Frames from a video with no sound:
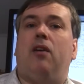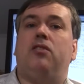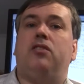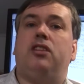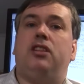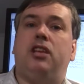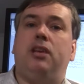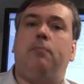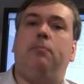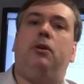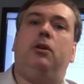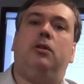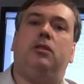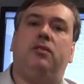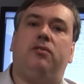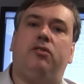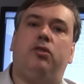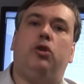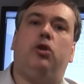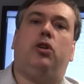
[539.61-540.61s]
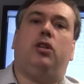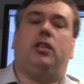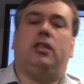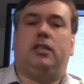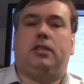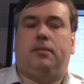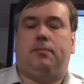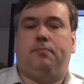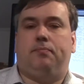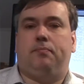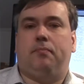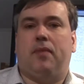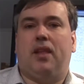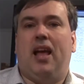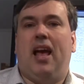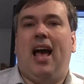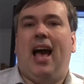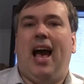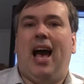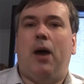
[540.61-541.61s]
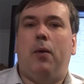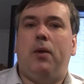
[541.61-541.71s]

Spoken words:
about the abusive callers,